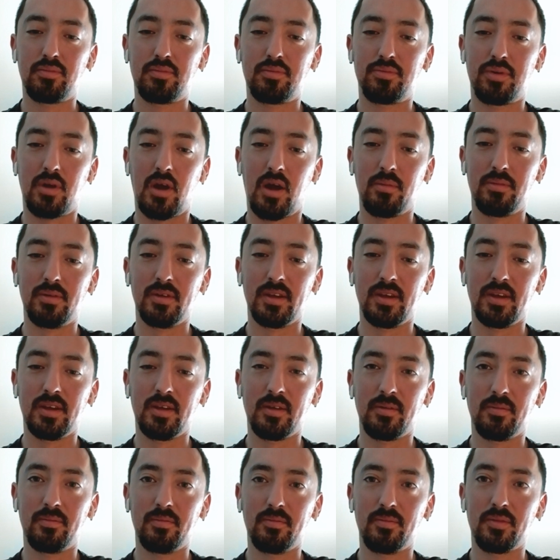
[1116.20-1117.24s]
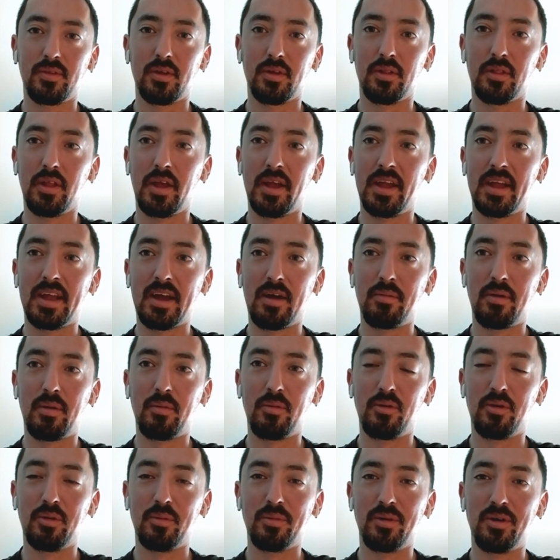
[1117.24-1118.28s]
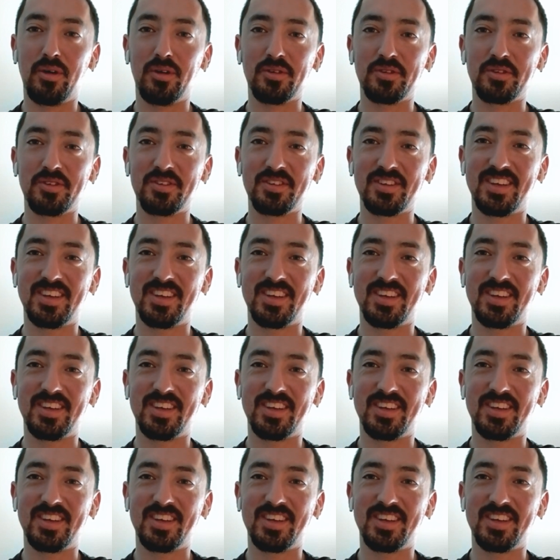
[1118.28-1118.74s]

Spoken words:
probably laying out my bowling balls.